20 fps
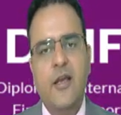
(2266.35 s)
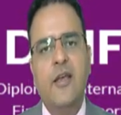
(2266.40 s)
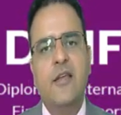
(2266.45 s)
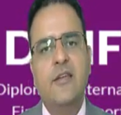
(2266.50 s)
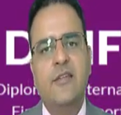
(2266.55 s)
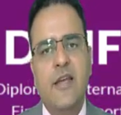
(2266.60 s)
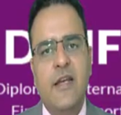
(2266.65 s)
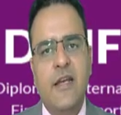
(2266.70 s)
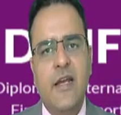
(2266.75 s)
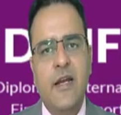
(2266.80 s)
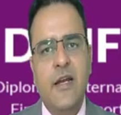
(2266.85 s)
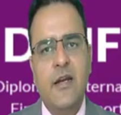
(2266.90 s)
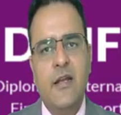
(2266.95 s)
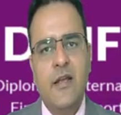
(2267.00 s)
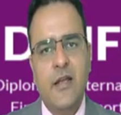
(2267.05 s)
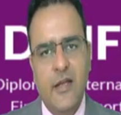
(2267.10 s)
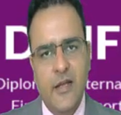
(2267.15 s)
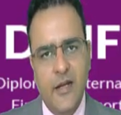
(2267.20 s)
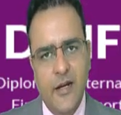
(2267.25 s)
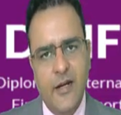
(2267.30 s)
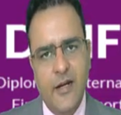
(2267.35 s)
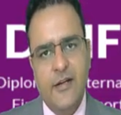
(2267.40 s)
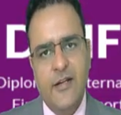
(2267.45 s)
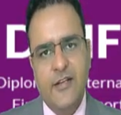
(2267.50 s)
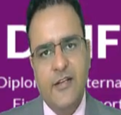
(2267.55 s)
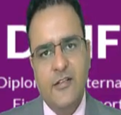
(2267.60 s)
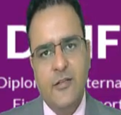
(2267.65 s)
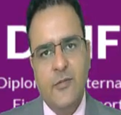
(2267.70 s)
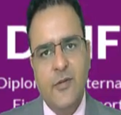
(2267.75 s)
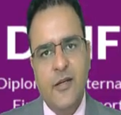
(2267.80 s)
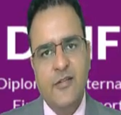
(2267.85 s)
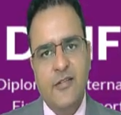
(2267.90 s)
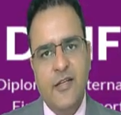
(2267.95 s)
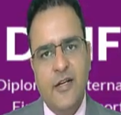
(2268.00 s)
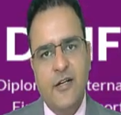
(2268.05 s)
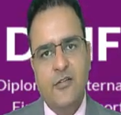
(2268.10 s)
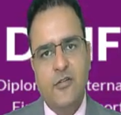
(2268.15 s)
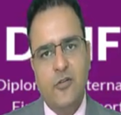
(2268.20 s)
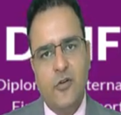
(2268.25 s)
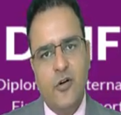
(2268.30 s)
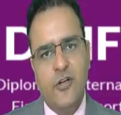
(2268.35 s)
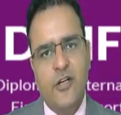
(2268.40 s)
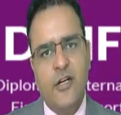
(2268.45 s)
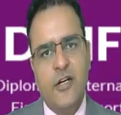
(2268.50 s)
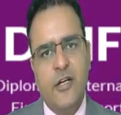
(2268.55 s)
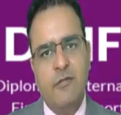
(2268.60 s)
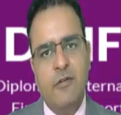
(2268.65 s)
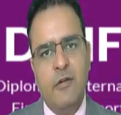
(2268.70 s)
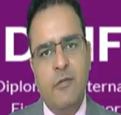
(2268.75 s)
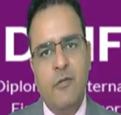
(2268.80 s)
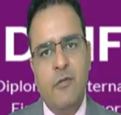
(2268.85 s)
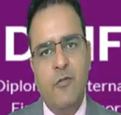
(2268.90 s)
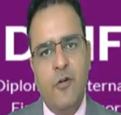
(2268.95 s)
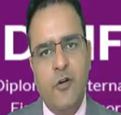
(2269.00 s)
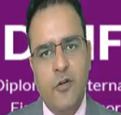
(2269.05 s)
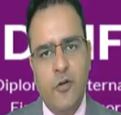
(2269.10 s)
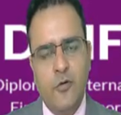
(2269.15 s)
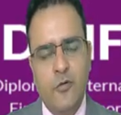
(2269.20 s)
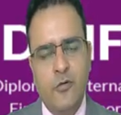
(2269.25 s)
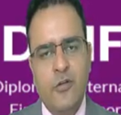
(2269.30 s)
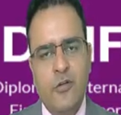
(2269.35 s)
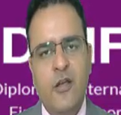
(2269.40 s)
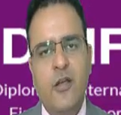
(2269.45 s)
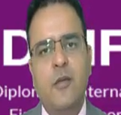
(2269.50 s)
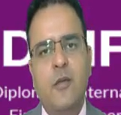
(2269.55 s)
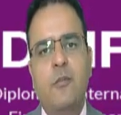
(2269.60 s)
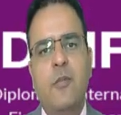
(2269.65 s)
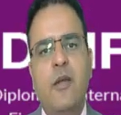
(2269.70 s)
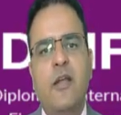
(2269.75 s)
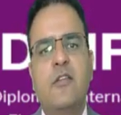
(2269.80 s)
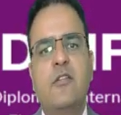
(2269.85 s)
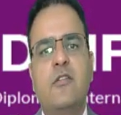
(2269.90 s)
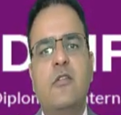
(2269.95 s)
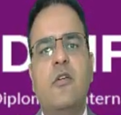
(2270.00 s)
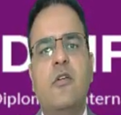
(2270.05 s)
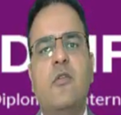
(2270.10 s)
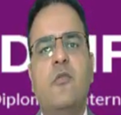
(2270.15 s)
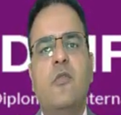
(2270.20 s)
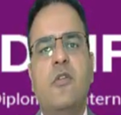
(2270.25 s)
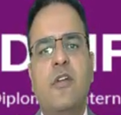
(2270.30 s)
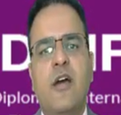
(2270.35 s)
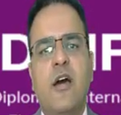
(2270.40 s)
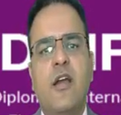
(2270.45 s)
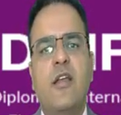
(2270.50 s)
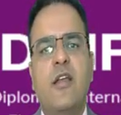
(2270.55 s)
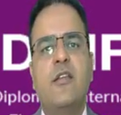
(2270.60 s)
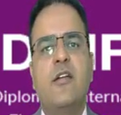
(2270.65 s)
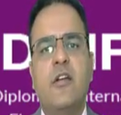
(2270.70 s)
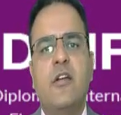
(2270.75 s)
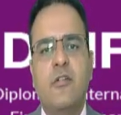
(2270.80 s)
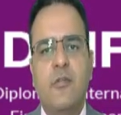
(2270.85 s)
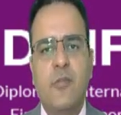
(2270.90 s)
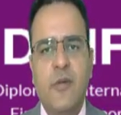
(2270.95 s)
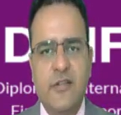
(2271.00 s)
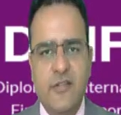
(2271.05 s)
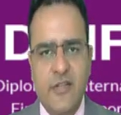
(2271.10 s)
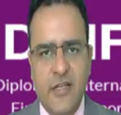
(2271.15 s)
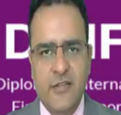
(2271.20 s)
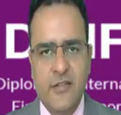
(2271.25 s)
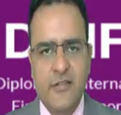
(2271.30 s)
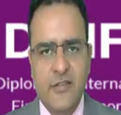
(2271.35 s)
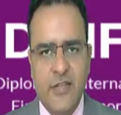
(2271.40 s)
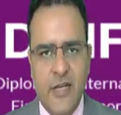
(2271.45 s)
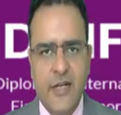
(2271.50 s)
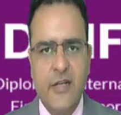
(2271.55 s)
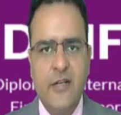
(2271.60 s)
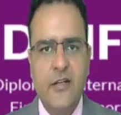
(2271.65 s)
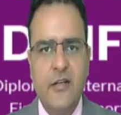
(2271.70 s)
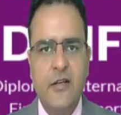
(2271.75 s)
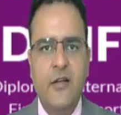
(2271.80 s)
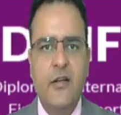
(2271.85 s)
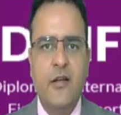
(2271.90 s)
Second, intangible assets not yet available for use means which are in the development stage yet.